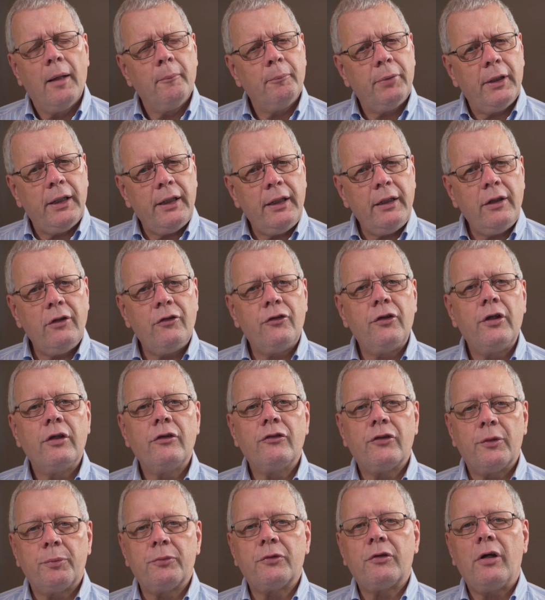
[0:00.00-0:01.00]
Please
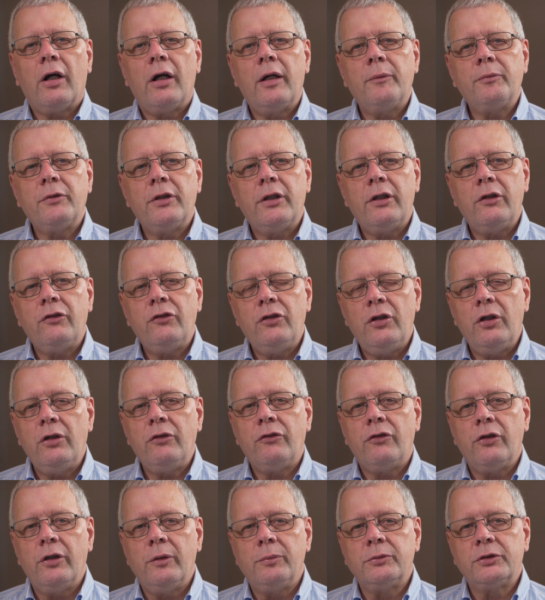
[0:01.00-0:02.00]
subscribe to this
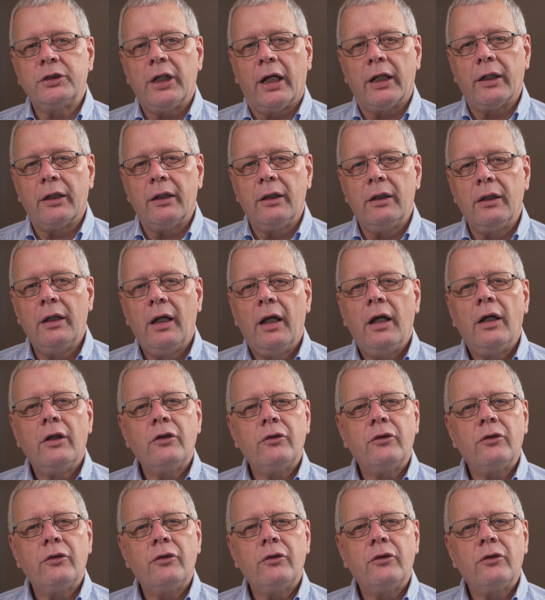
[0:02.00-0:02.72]
YouTube channel